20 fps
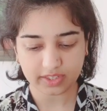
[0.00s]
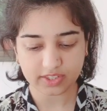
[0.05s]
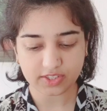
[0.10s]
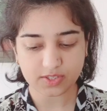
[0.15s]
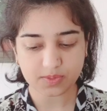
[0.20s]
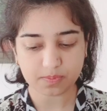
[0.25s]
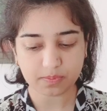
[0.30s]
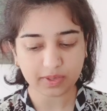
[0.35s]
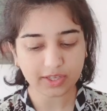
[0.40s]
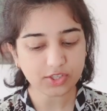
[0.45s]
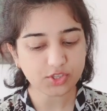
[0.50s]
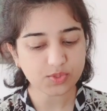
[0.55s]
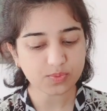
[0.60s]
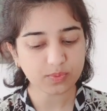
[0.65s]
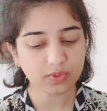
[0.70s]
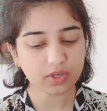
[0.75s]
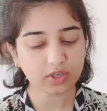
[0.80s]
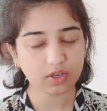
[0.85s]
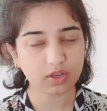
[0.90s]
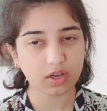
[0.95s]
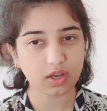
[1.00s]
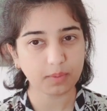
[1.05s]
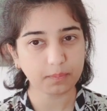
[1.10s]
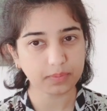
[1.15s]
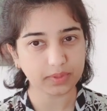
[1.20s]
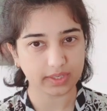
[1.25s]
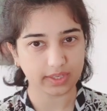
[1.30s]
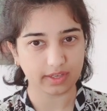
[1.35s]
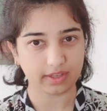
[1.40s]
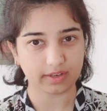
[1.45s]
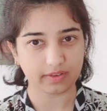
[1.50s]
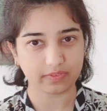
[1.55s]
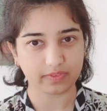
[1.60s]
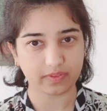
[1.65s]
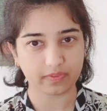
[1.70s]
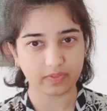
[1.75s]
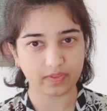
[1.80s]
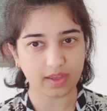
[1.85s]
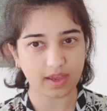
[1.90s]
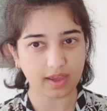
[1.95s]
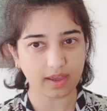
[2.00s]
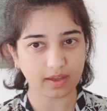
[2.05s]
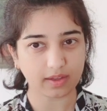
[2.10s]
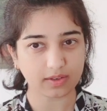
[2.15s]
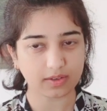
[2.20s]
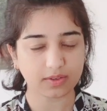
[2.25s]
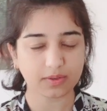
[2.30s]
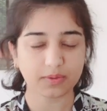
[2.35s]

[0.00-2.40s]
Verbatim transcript: It's much more complicated than that.